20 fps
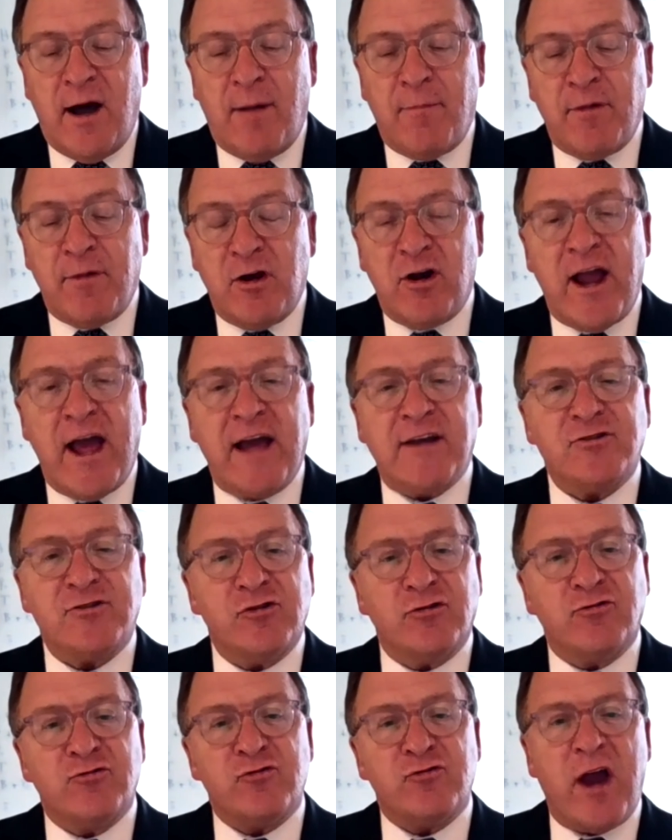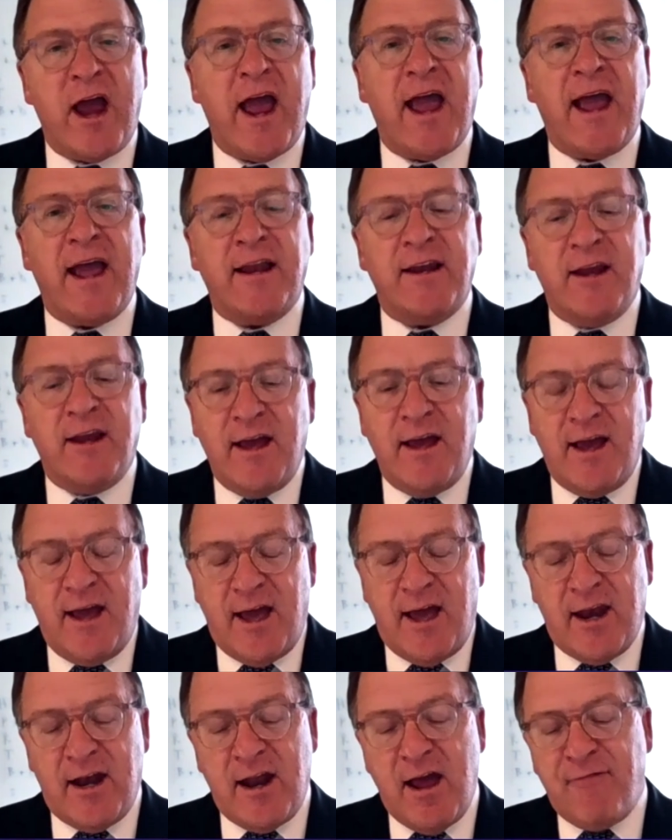international trade
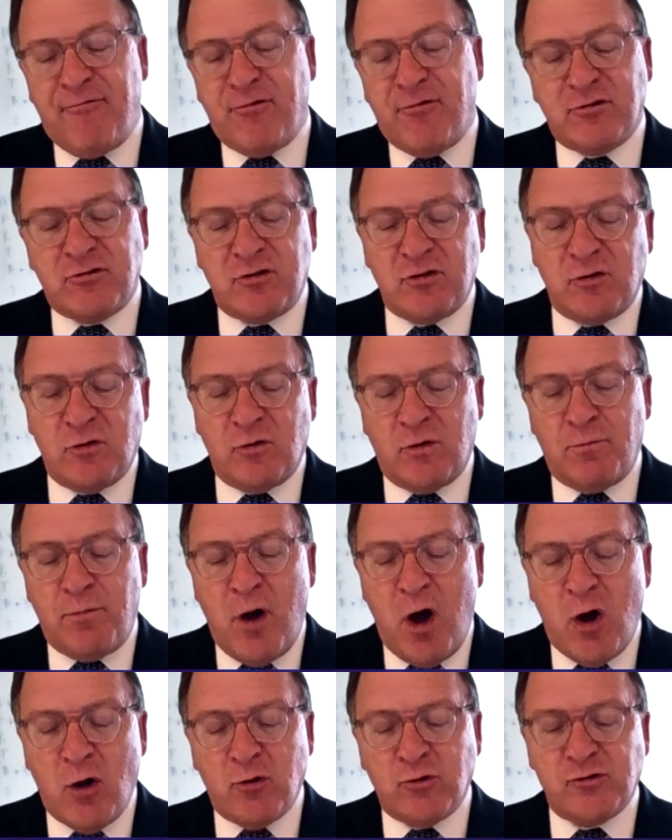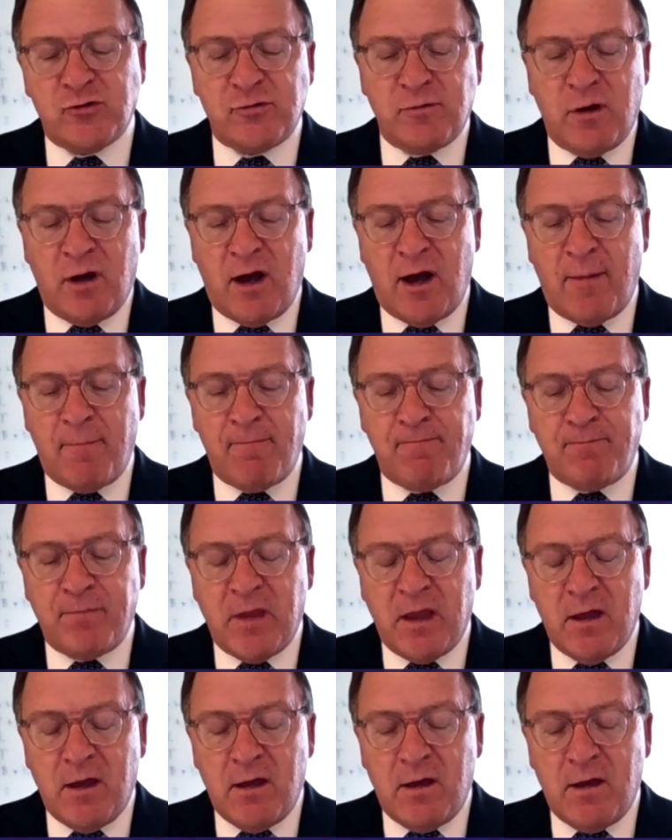in an effort to impose
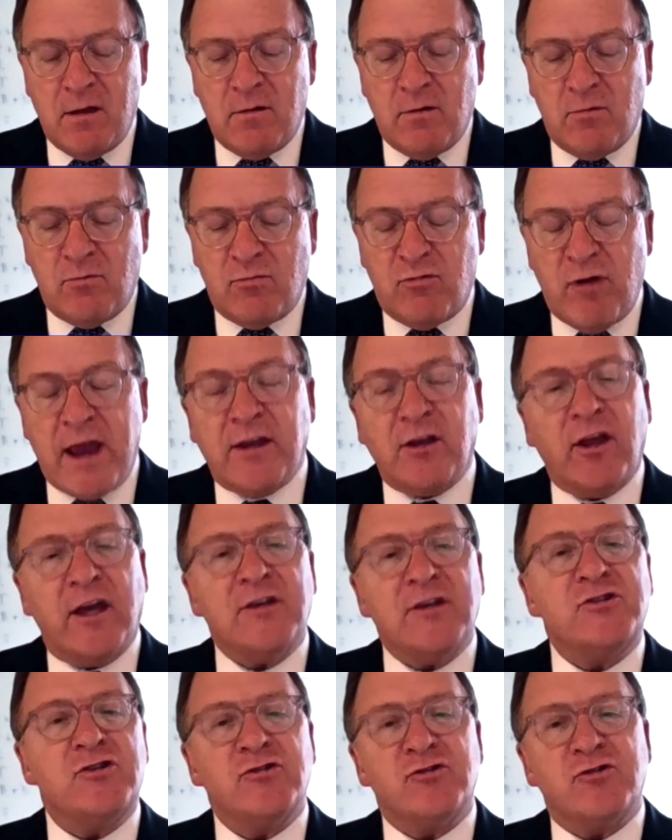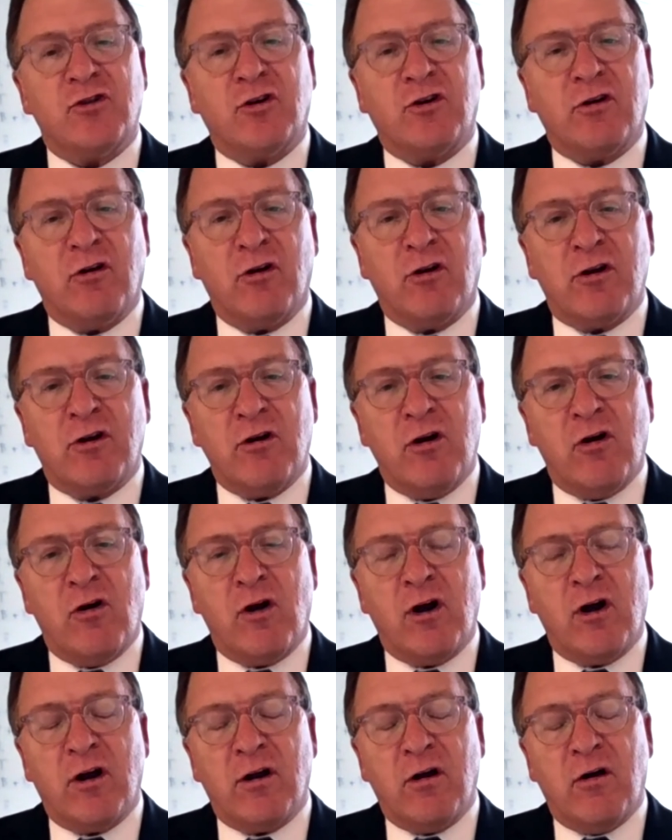regulations or
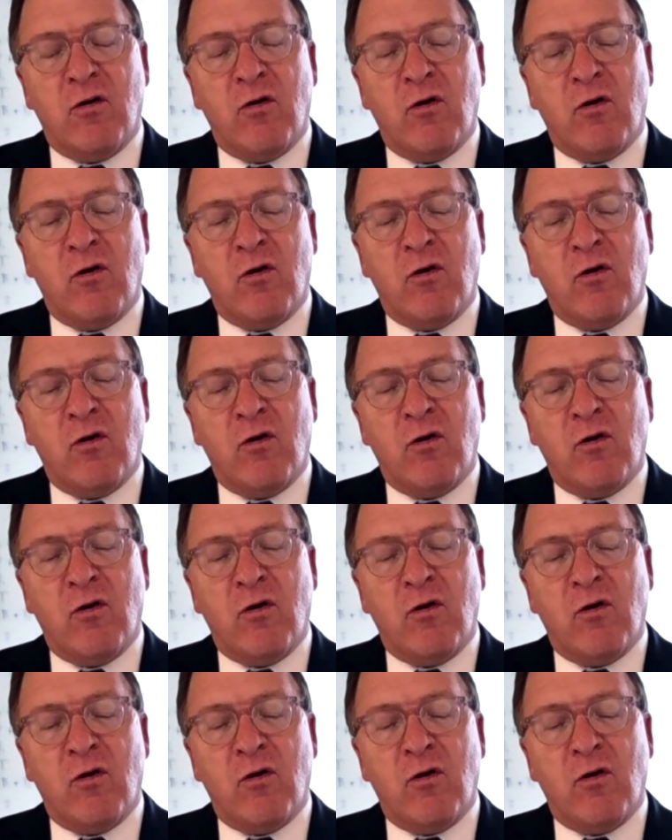a